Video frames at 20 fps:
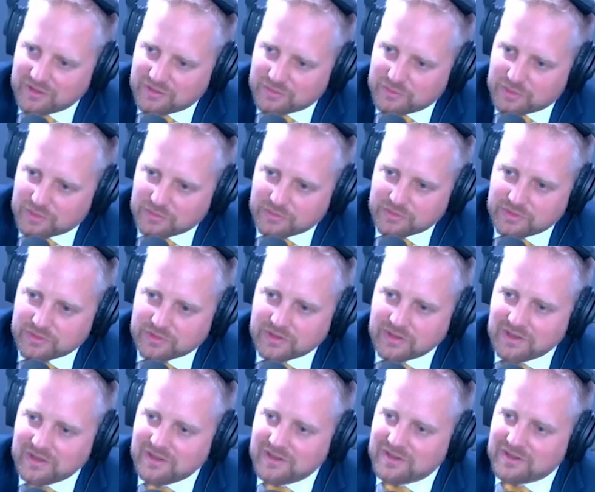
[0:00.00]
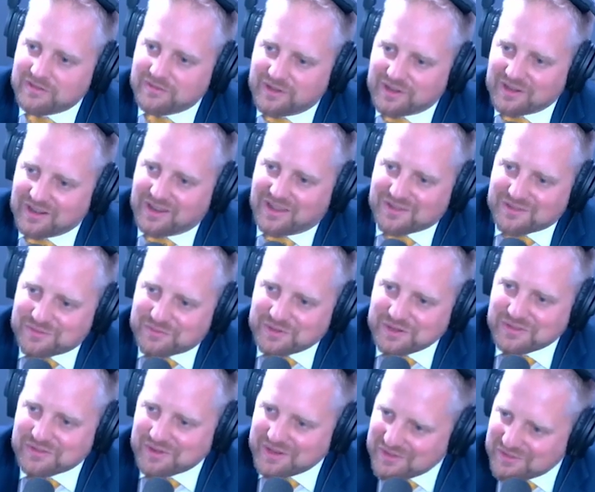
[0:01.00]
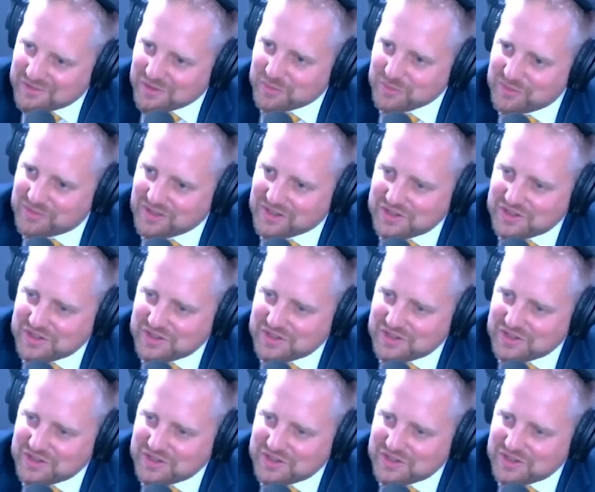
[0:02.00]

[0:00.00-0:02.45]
It's one of the very last free trade zones